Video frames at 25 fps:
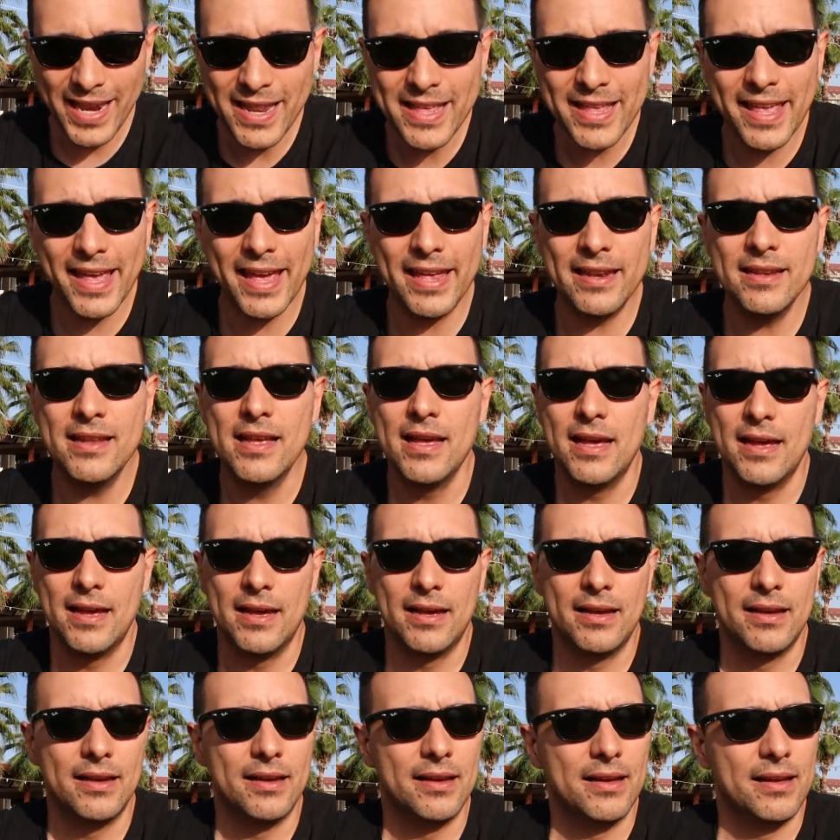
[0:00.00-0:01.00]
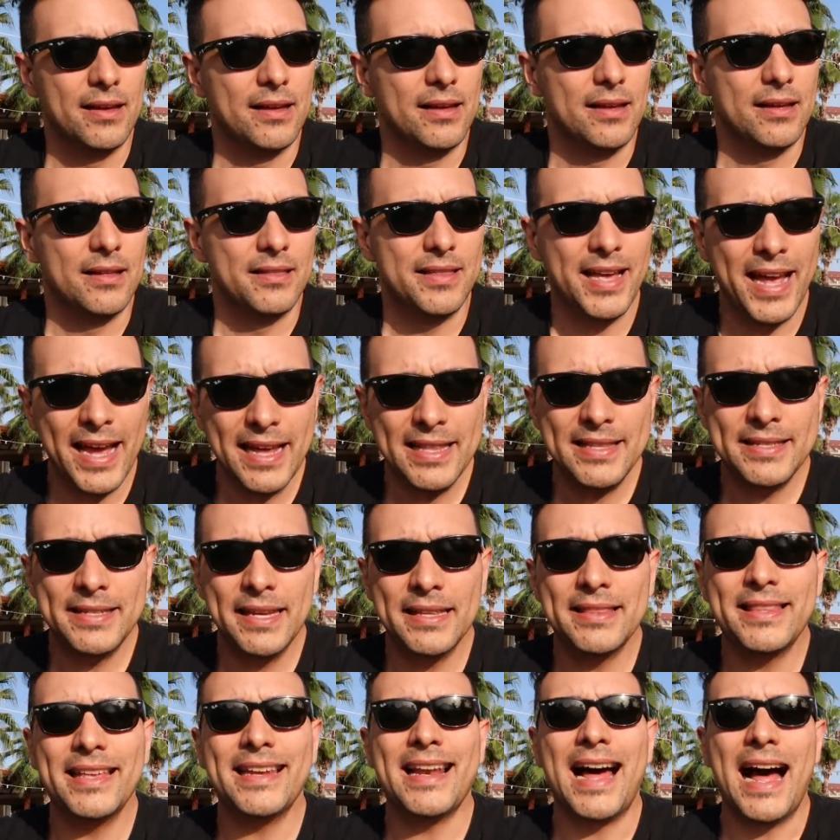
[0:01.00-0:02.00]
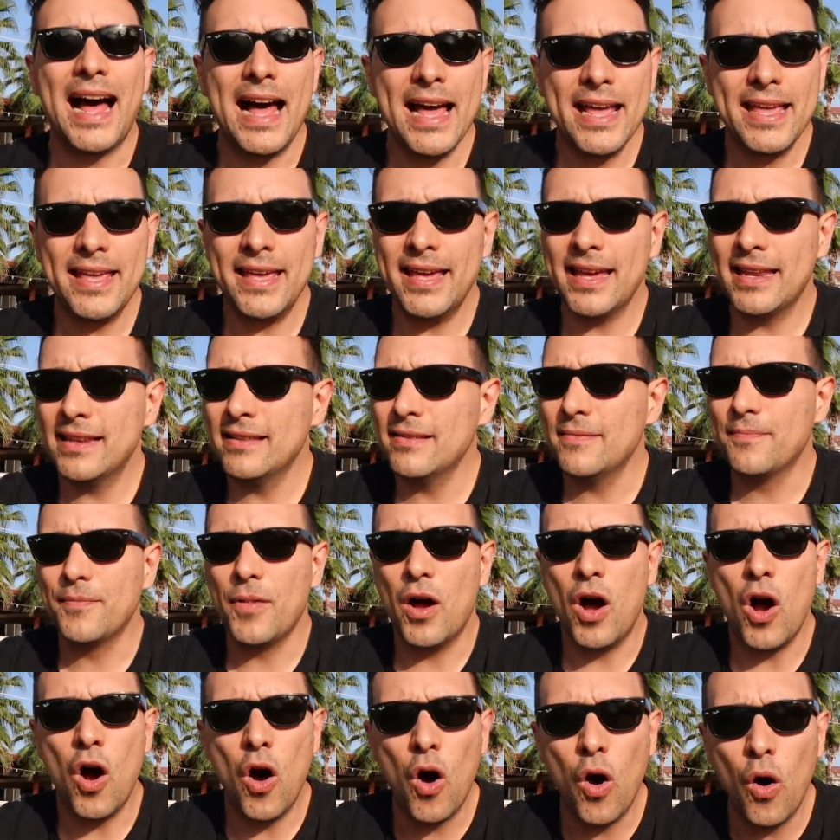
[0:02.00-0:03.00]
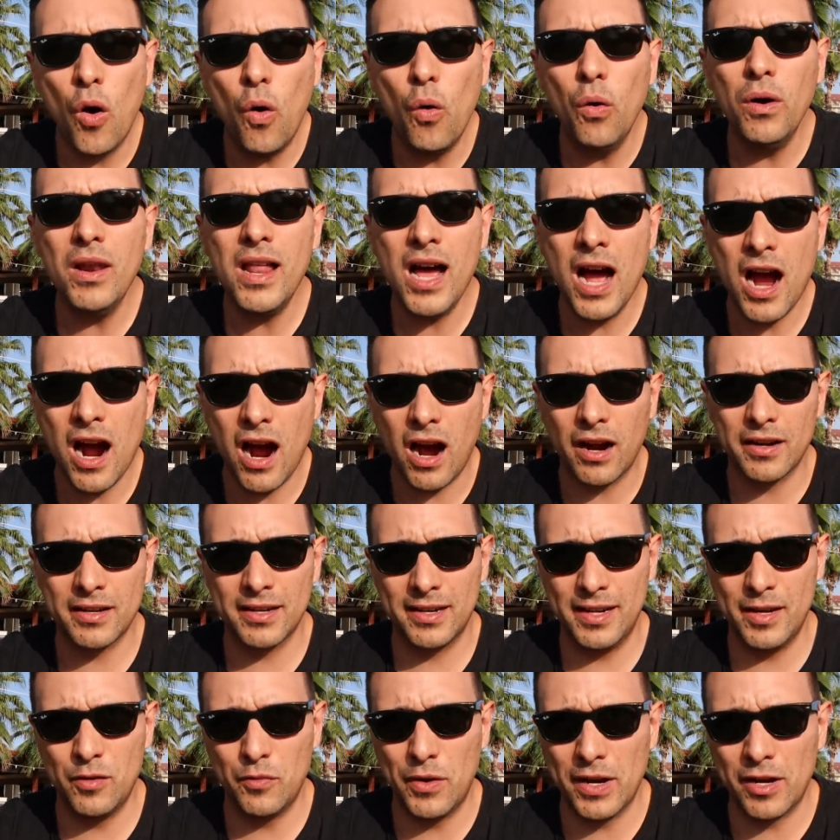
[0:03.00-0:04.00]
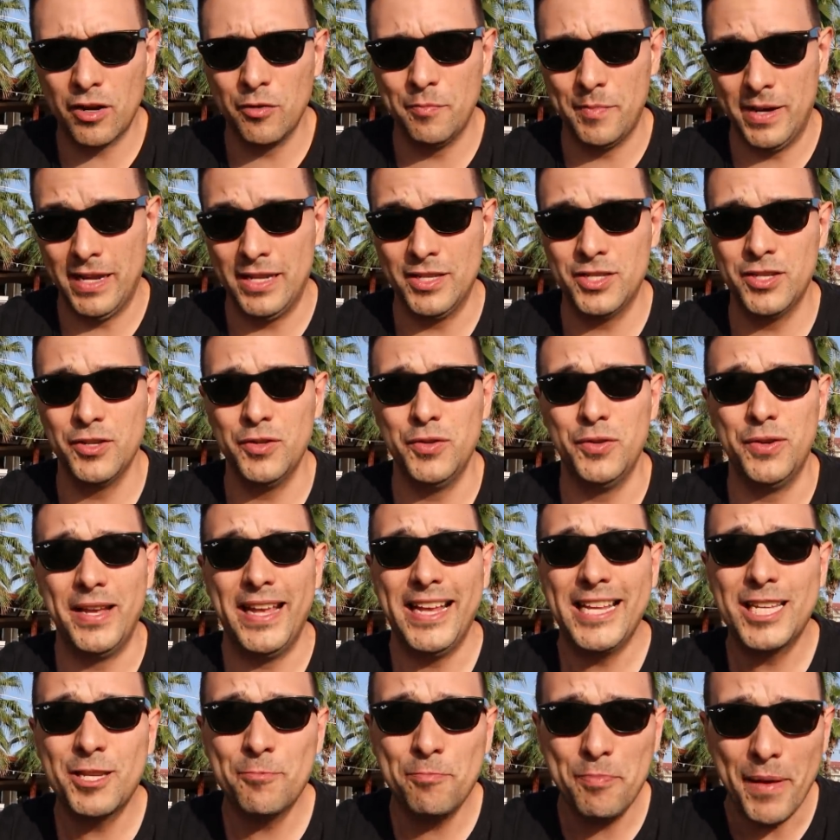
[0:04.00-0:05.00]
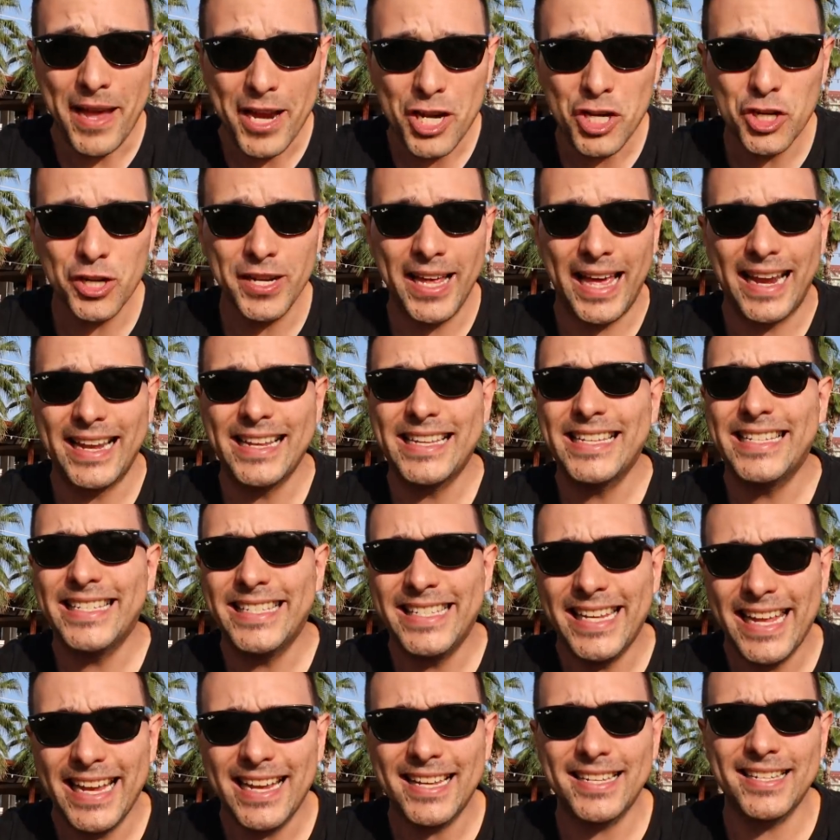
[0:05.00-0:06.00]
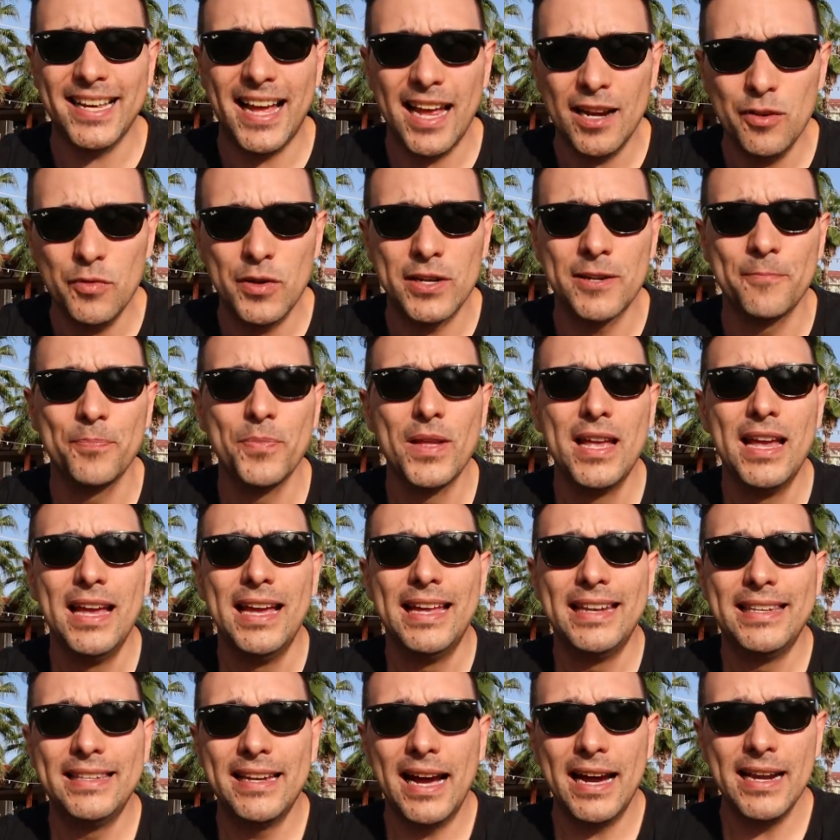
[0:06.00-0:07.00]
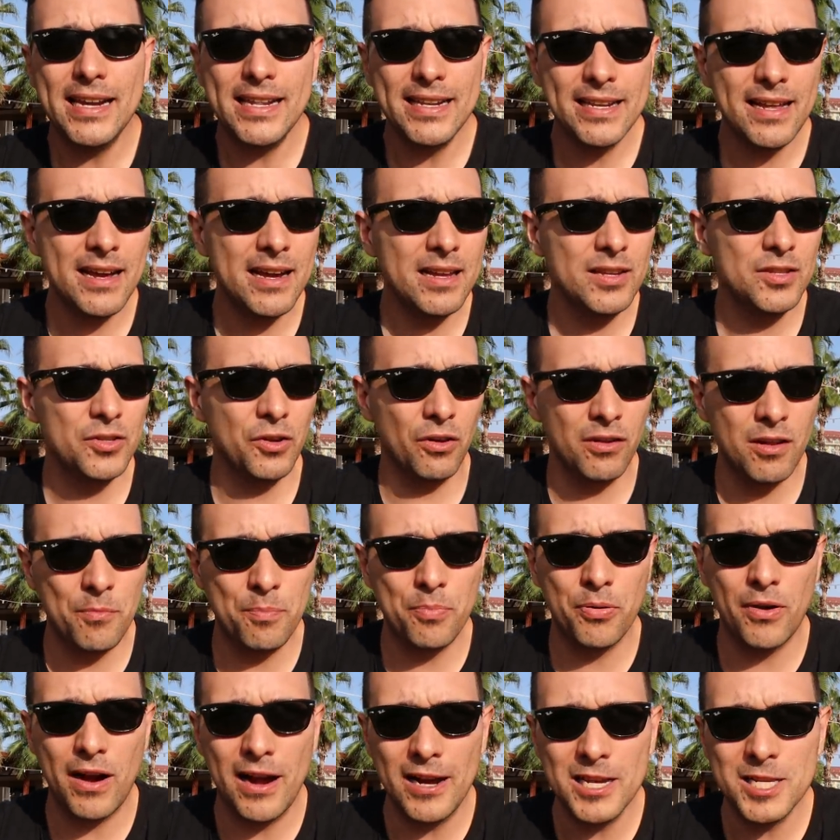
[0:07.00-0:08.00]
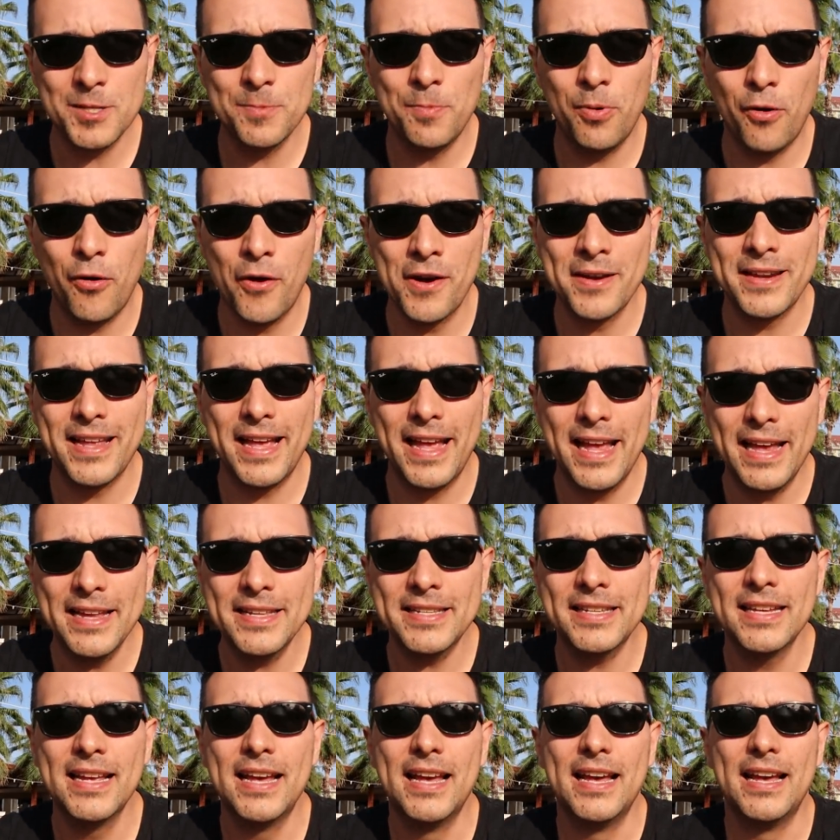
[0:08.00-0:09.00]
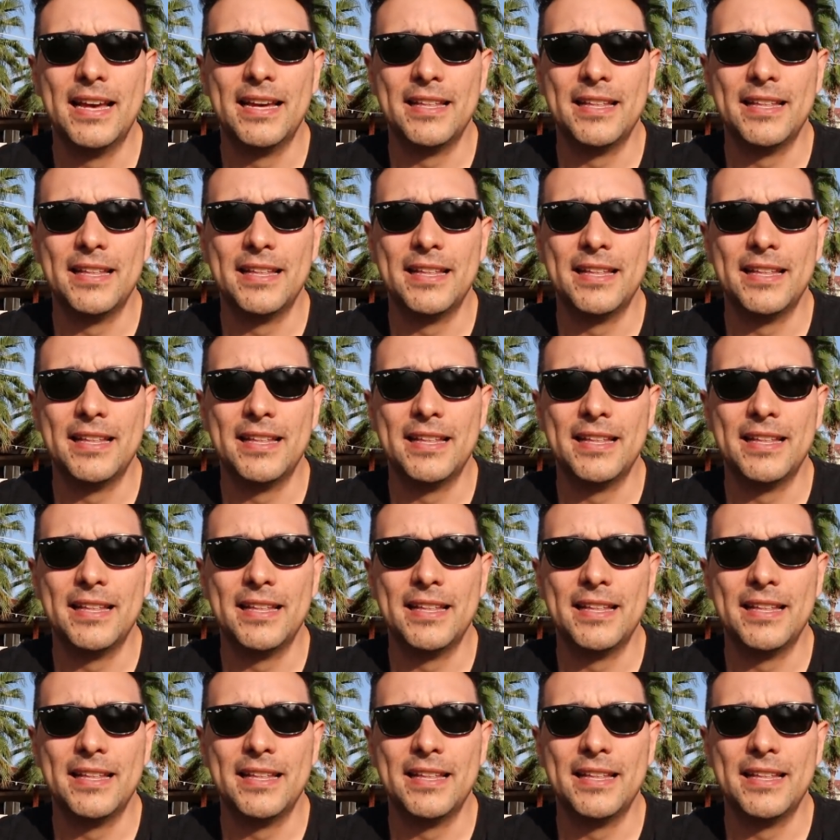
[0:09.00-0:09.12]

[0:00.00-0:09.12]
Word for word: And again, the headset that I can wholeheartedly recommend to you, especially at a $699 price point, is